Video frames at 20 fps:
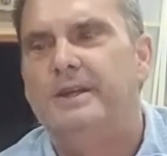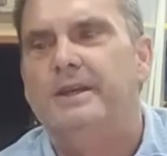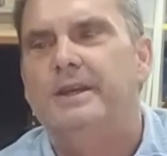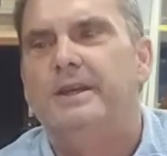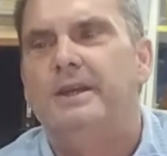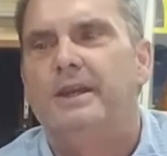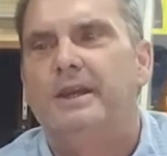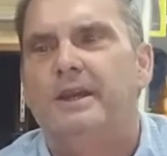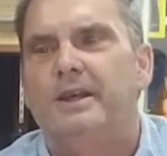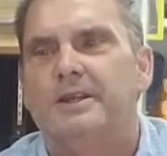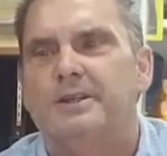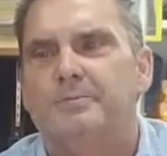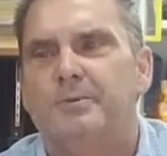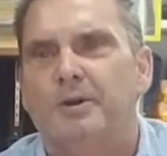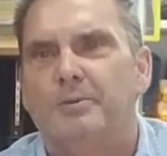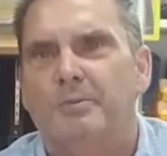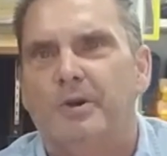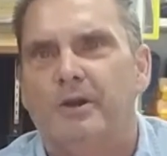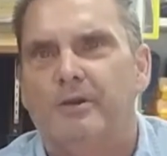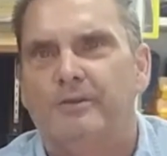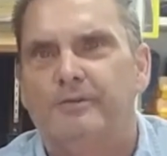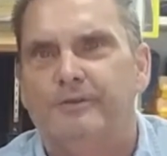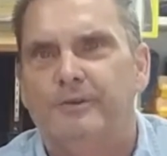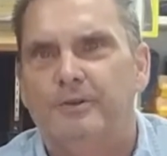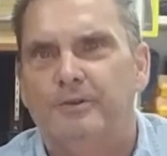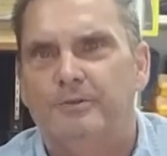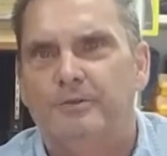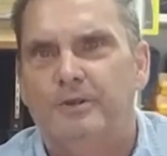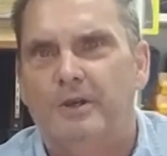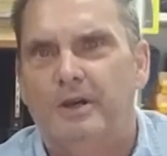and a spare
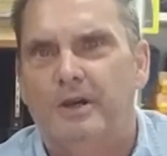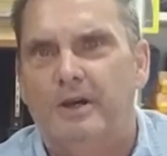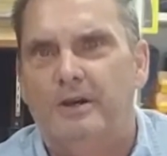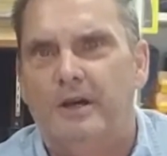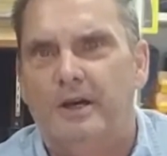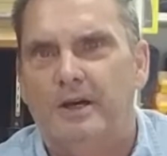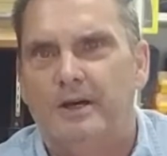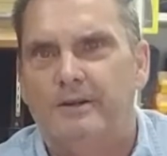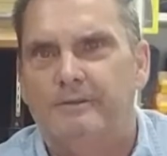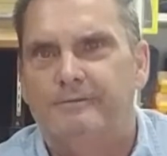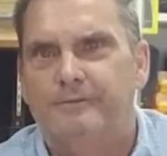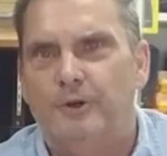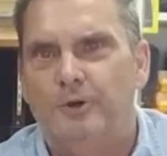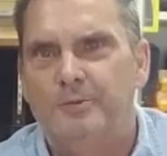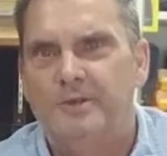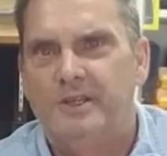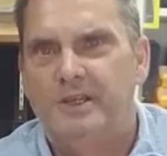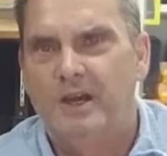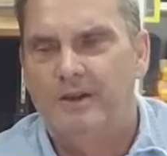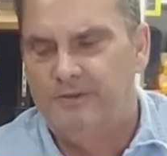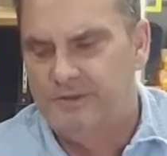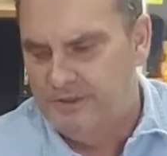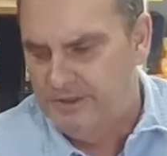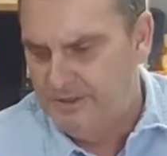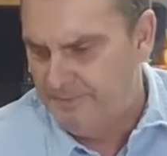microphone foamy cover.